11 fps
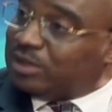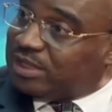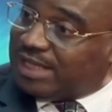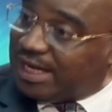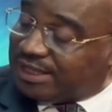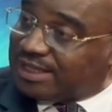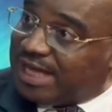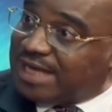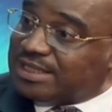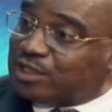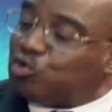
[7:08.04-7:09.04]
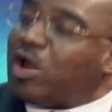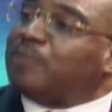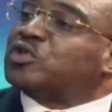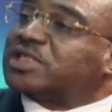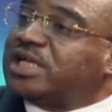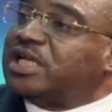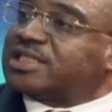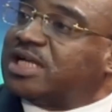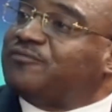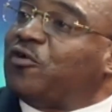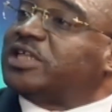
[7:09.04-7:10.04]
That is it. So you have to screen
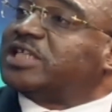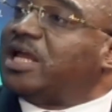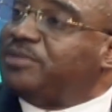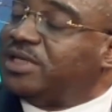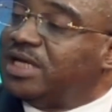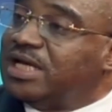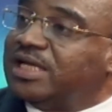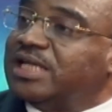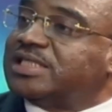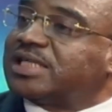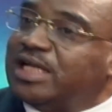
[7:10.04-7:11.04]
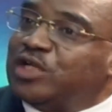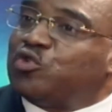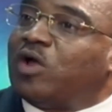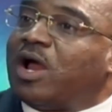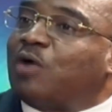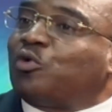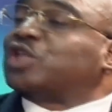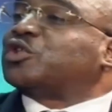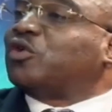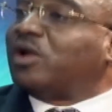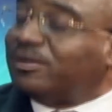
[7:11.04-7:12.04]
for HIV, then screen to your
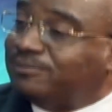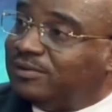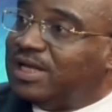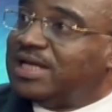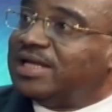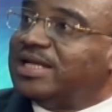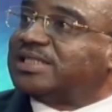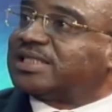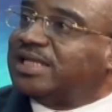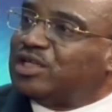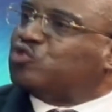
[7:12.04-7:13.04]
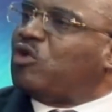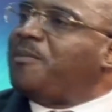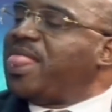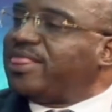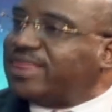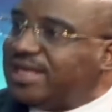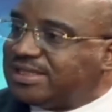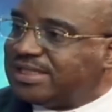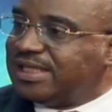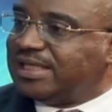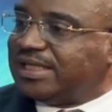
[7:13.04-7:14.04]
cholesterol level, then screen so many
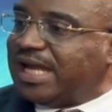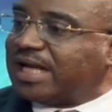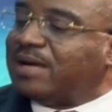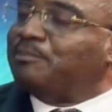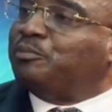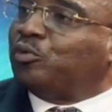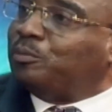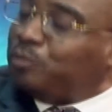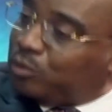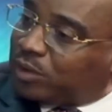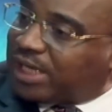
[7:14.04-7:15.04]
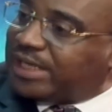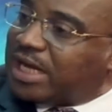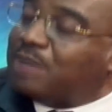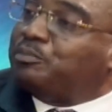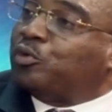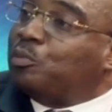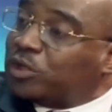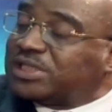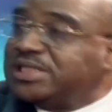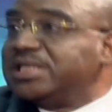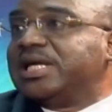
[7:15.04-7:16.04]
things that can
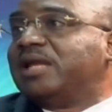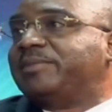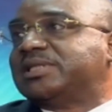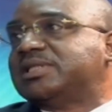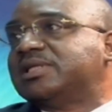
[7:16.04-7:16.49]
promote kidney ailment.